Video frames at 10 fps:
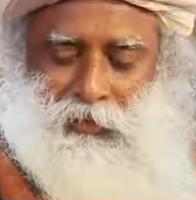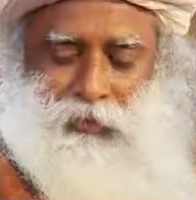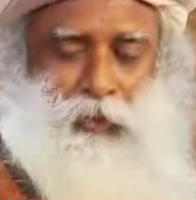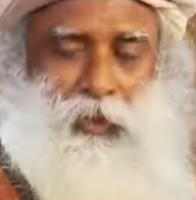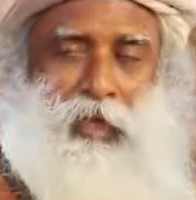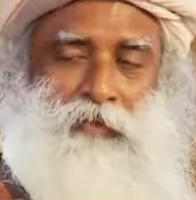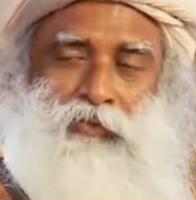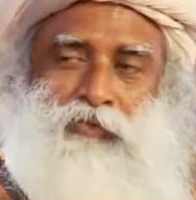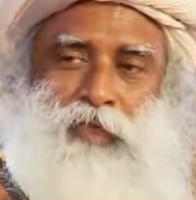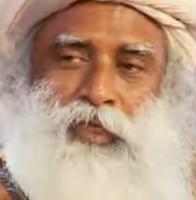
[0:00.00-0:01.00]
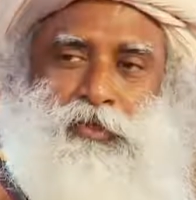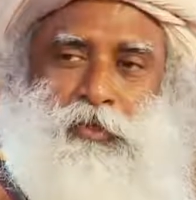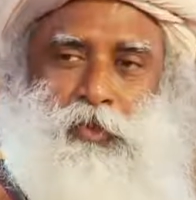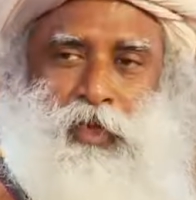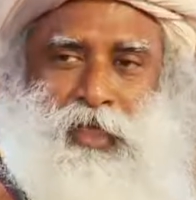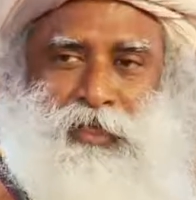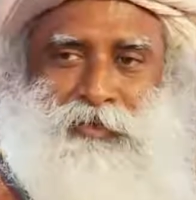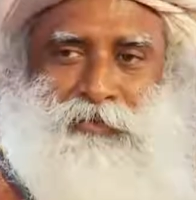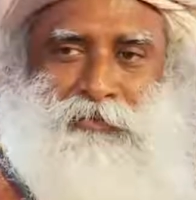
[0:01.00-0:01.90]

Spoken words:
You don't have to freeze your brain.